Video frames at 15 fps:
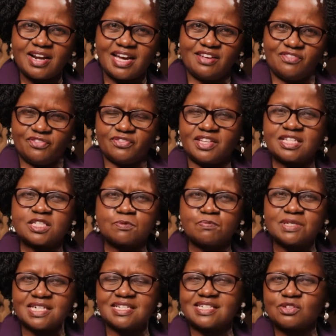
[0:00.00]
life, the
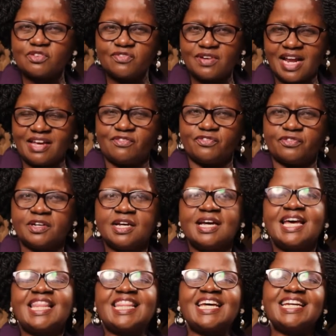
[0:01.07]
spirit of life,
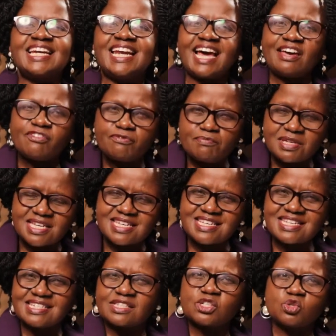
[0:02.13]
then life
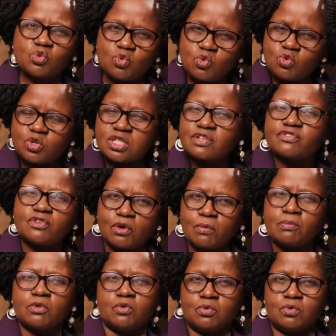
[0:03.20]
begins to ooze from